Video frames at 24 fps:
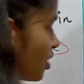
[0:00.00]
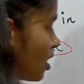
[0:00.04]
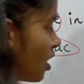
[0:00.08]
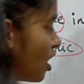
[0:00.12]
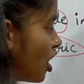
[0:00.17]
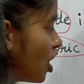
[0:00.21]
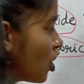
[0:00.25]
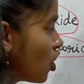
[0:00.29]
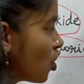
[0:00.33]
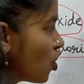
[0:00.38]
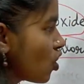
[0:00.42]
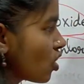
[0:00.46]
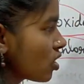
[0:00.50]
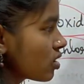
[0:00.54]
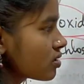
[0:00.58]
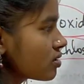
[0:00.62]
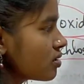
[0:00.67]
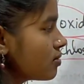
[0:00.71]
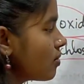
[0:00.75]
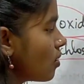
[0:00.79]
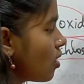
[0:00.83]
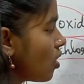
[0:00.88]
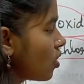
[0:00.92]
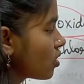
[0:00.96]
And
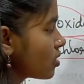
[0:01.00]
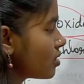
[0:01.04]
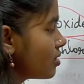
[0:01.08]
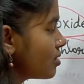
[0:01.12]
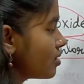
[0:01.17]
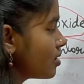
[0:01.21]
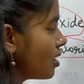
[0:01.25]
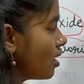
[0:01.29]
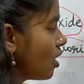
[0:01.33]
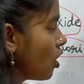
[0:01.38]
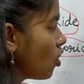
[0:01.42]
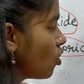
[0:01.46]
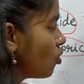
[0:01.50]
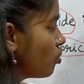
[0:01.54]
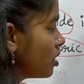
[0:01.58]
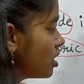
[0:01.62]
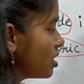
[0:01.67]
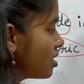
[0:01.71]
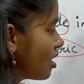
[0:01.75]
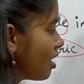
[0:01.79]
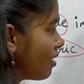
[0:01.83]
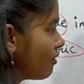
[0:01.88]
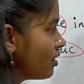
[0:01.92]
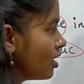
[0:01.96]
oxygen, how
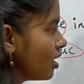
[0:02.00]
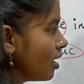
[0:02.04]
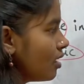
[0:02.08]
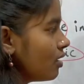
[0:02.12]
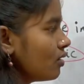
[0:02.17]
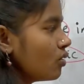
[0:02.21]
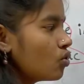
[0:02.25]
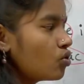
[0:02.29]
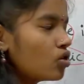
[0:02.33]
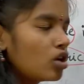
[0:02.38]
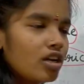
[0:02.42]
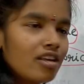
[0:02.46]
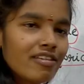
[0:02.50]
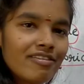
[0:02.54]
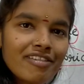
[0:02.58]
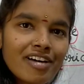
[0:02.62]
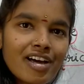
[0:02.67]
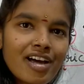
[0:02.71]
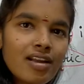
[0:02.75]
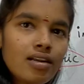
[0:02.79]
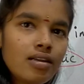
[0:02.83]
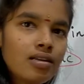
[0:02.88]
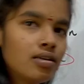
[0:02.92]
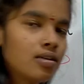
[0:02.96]
much have here? Only
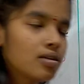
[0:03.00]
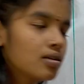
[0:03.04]
one.